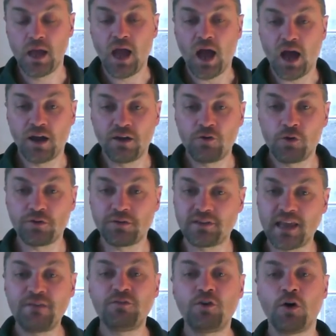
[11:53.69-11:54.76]
And of course
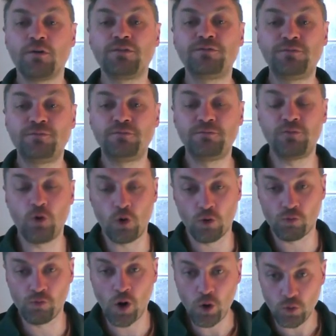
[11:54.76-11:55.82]
they've got 4
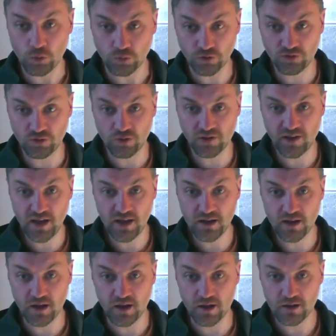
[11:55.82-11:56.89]
rolls to attack
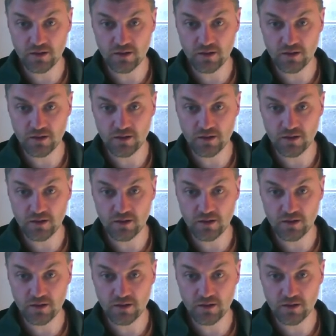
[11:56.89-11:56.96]
her.